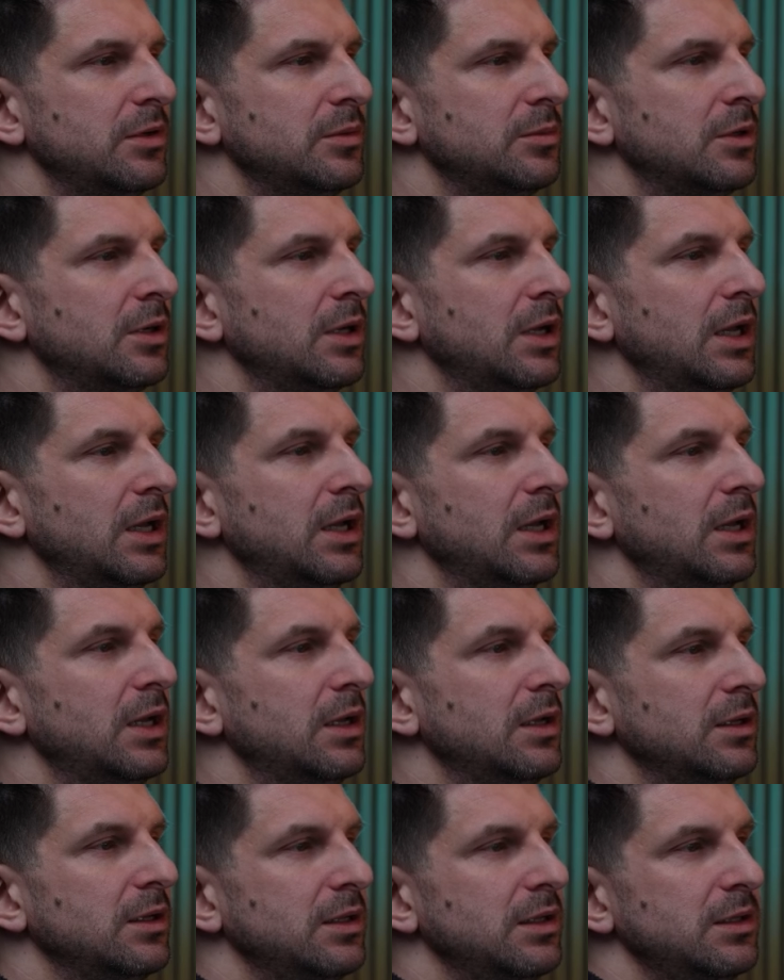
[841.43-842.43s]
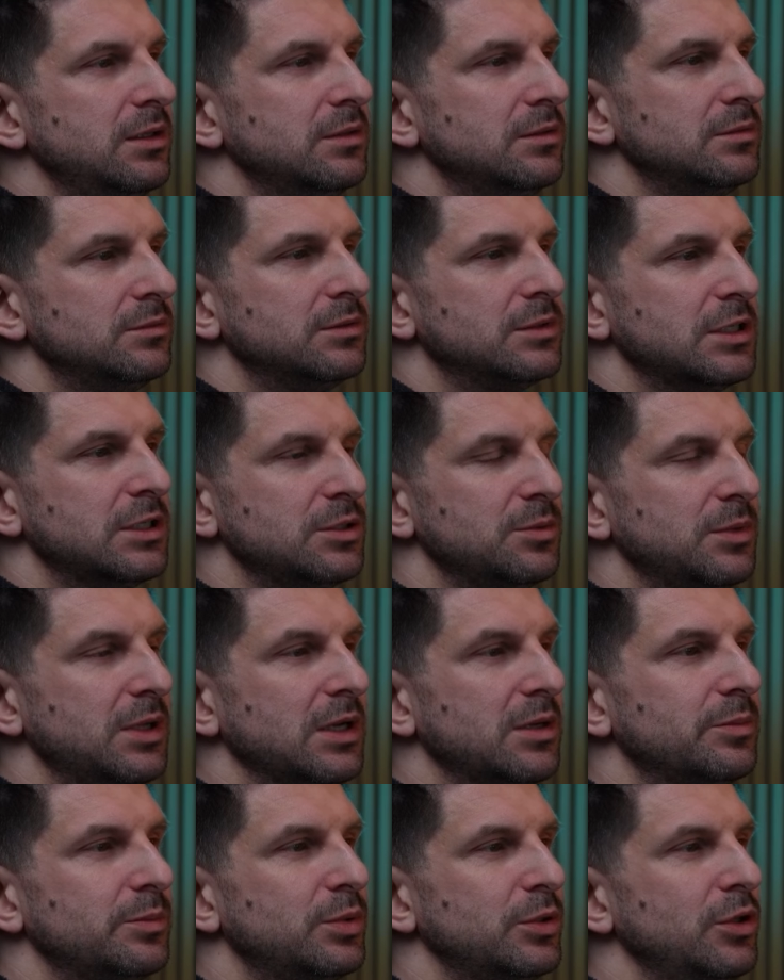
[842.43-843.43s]
And let's say
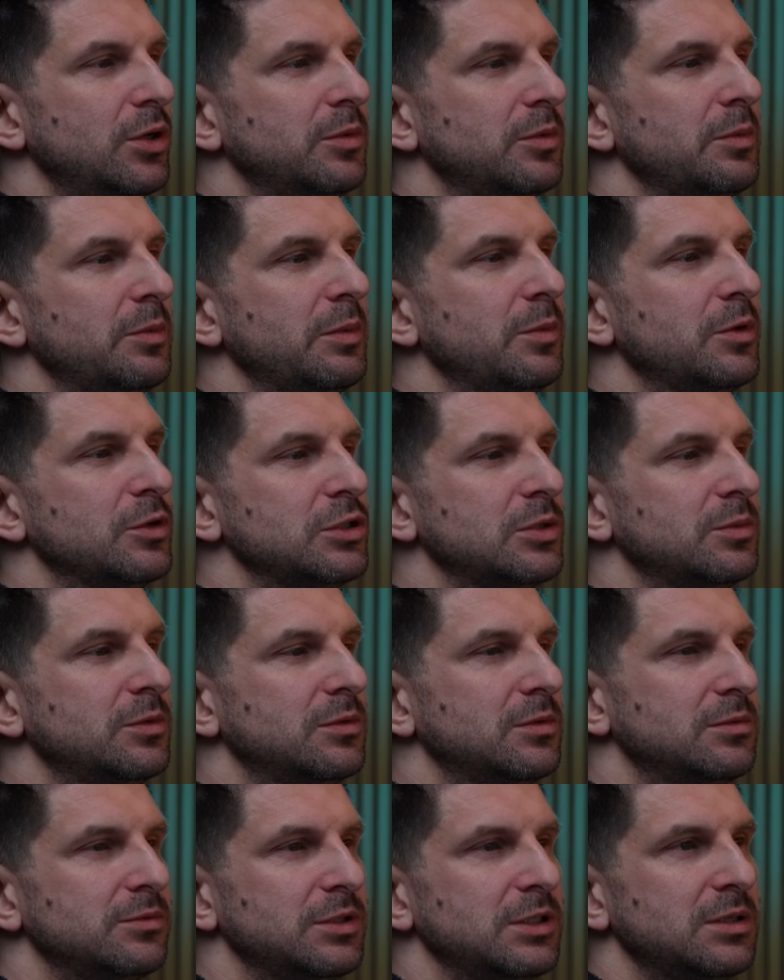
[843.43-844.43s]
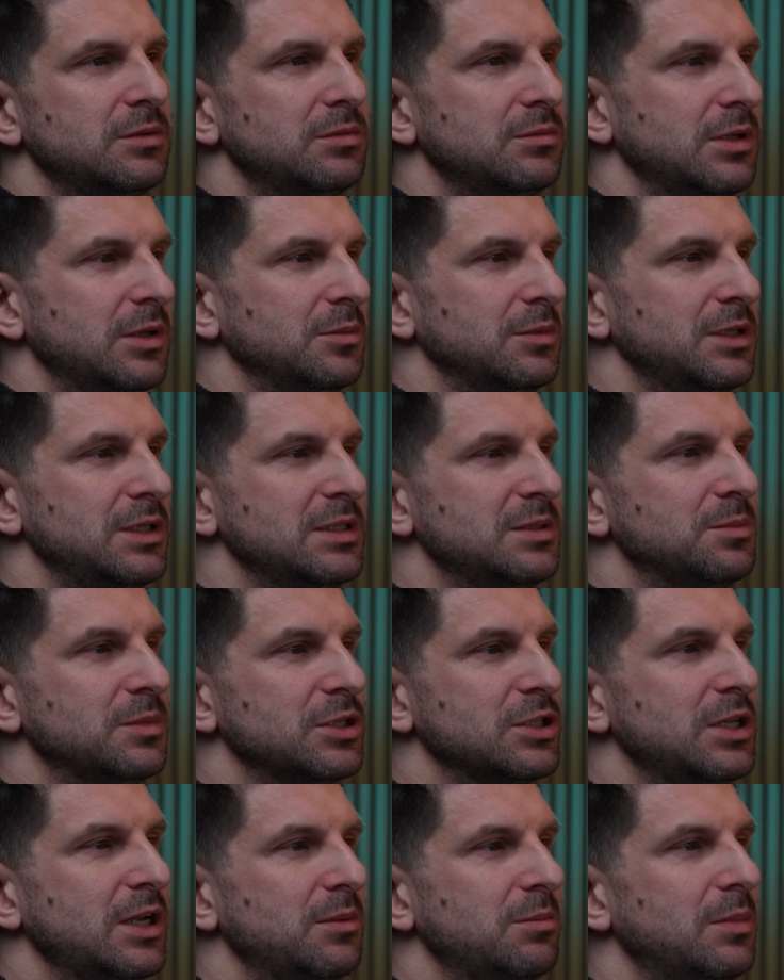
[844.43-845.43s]
through it, we can already see some
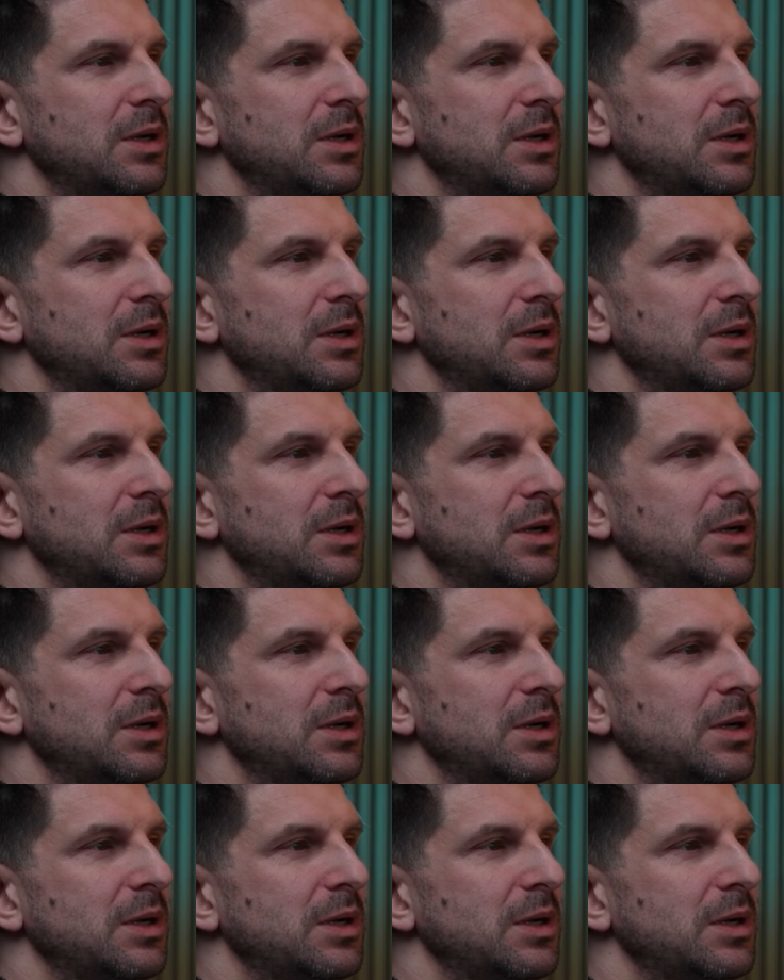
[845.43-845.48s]
scale.